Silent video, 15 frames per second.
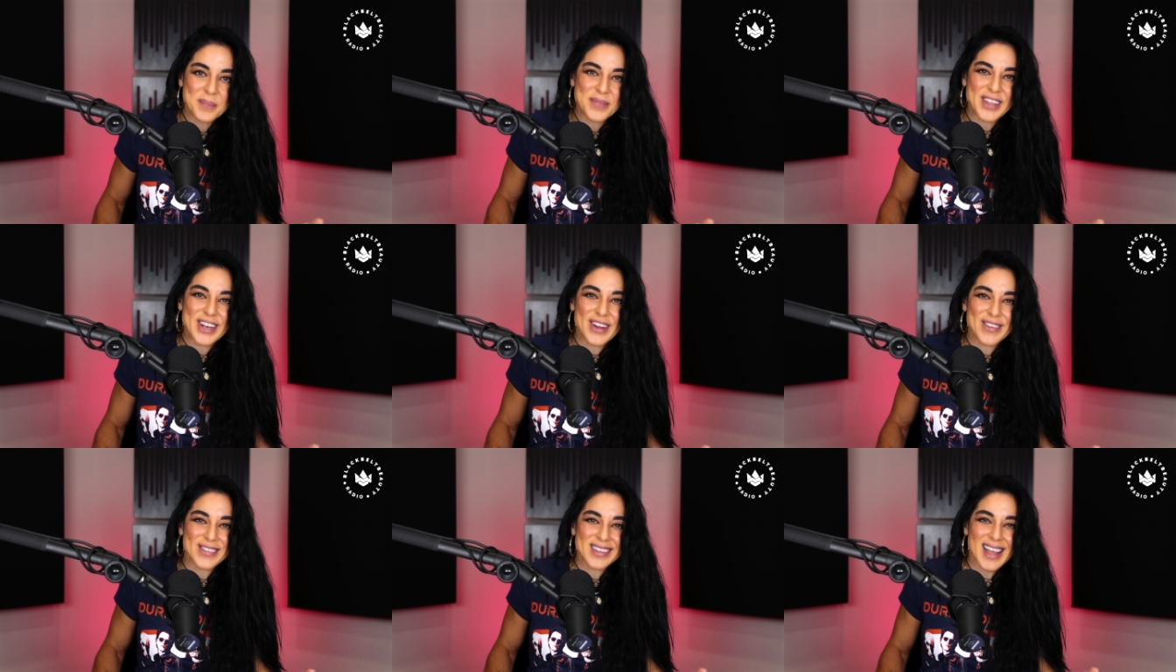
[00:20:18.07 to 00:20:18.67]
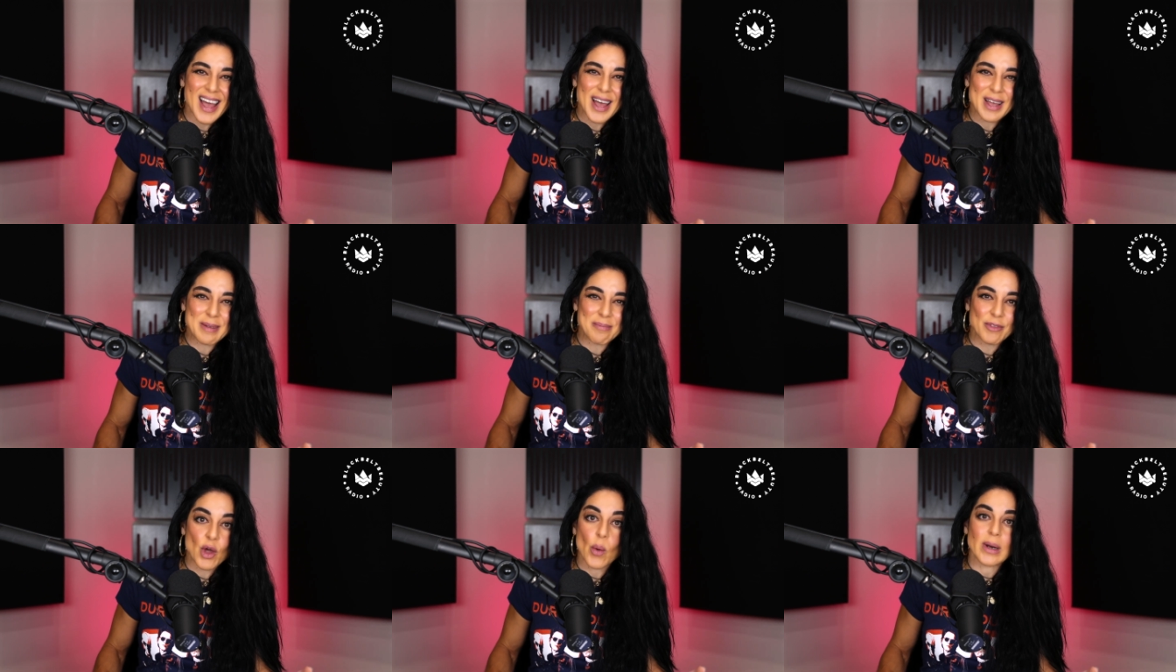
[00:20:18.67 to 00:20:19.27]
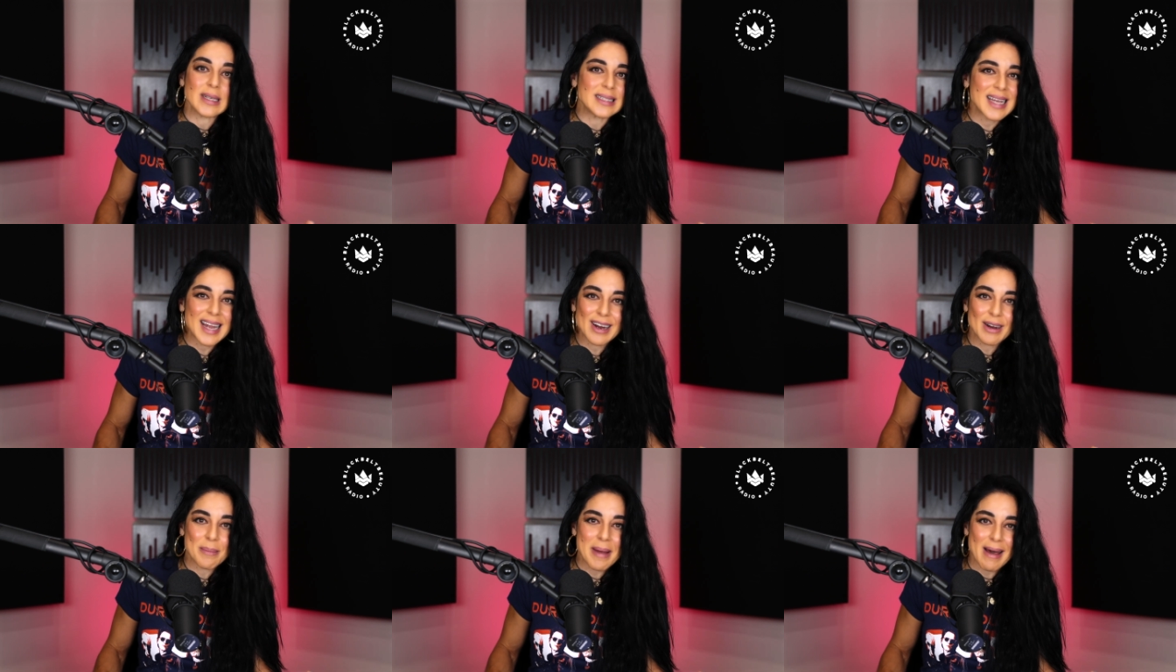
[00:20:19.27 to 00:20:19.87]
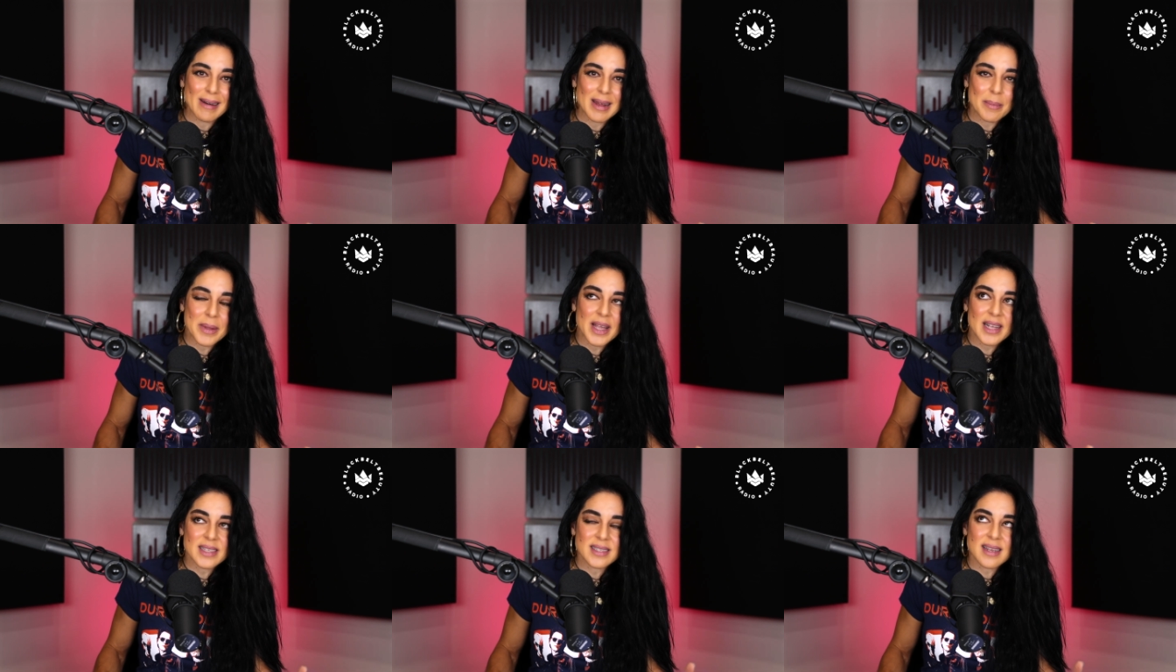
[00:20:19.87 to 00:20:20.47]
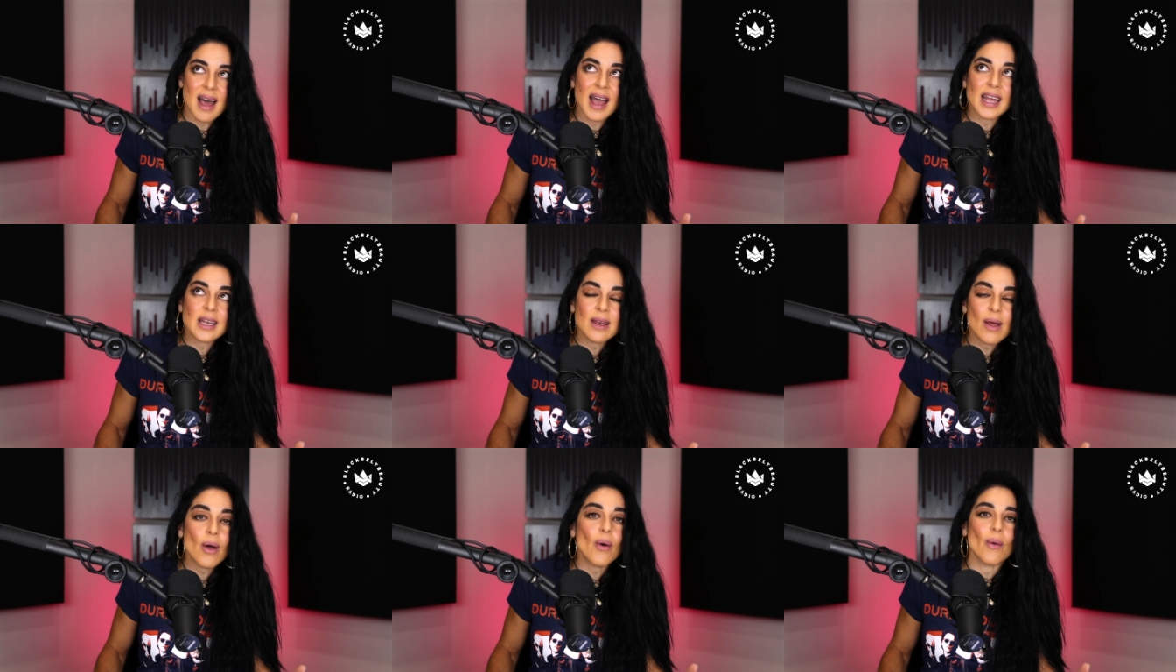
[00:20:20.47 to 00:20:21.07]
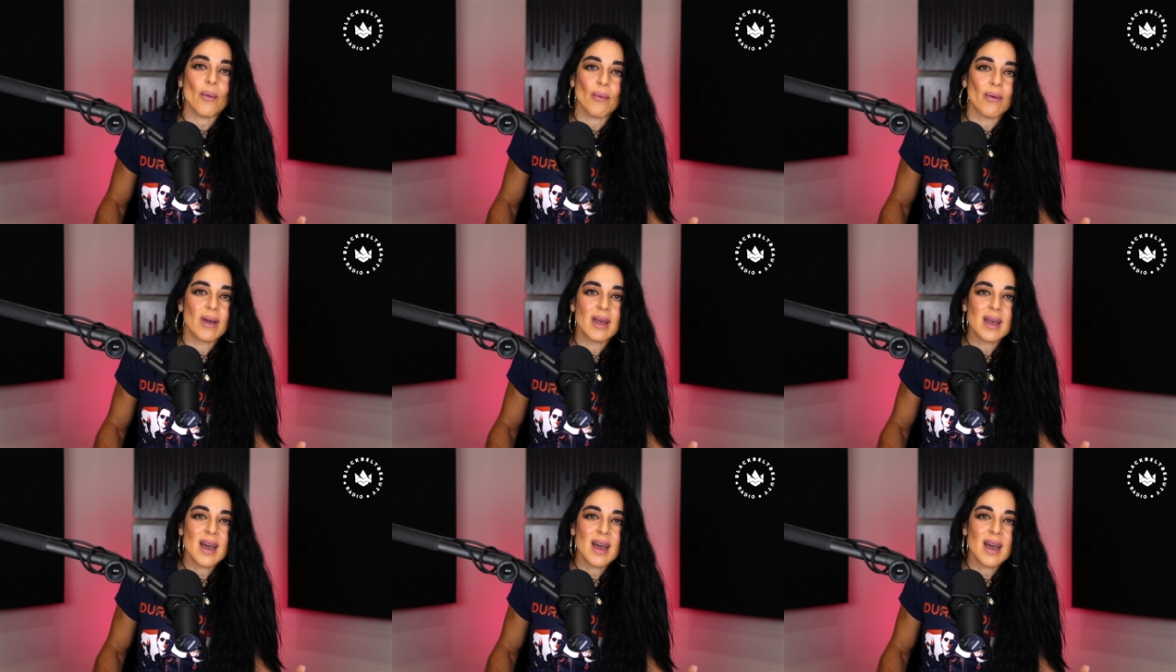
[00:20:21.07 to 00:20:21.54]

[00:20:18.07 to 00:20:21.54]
you know, uh, go on a tear about it because I know